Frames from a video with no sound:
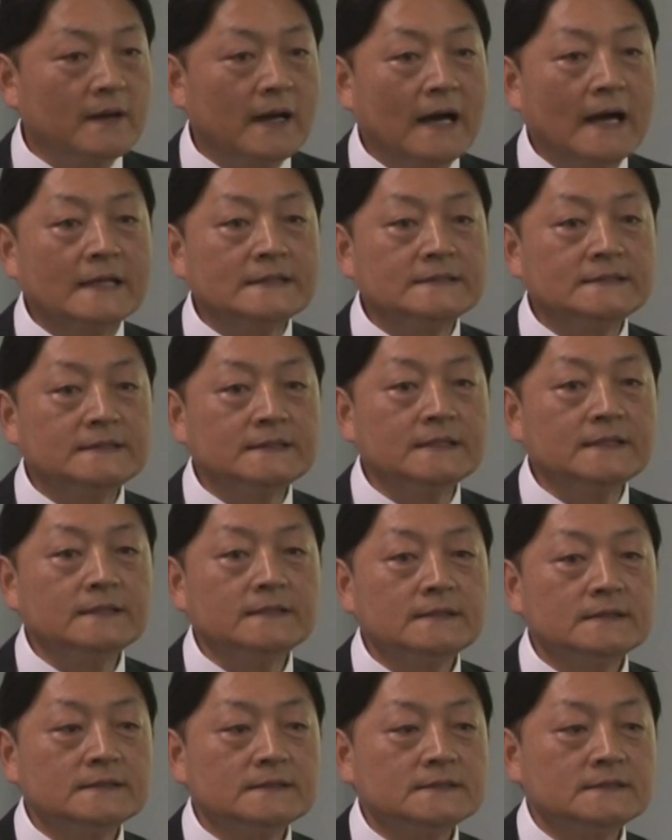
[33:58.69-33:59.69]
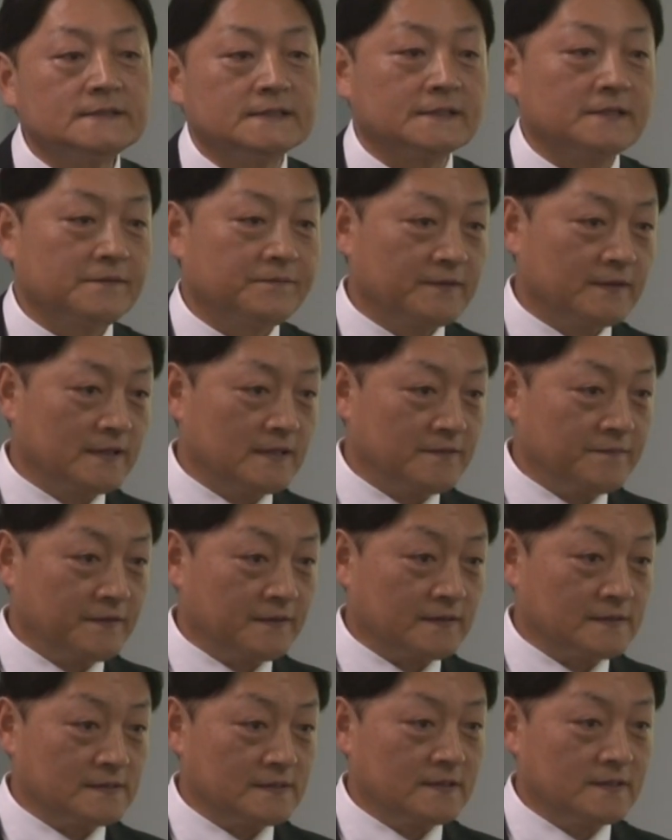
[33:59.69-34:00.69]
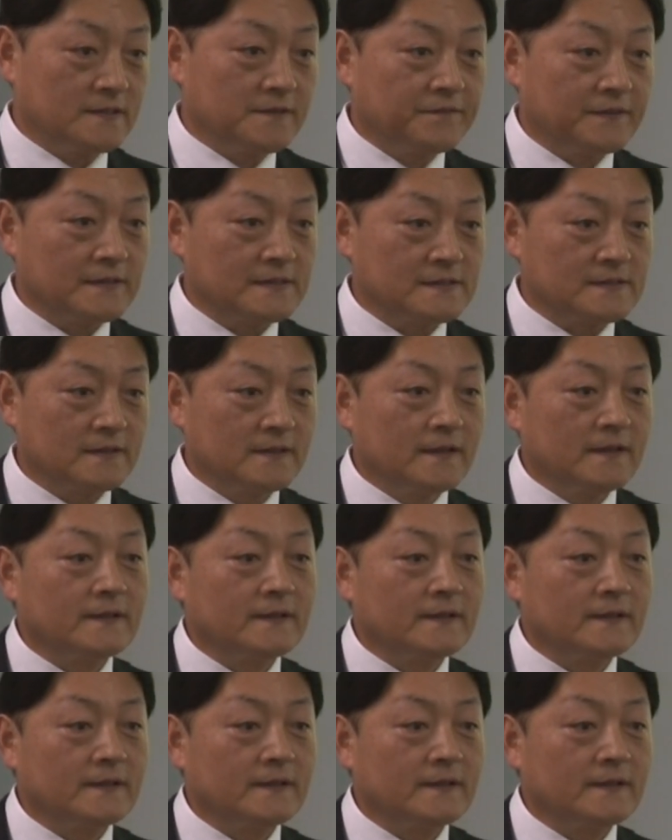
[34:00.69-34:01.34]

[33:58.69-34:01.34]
I see significant difference.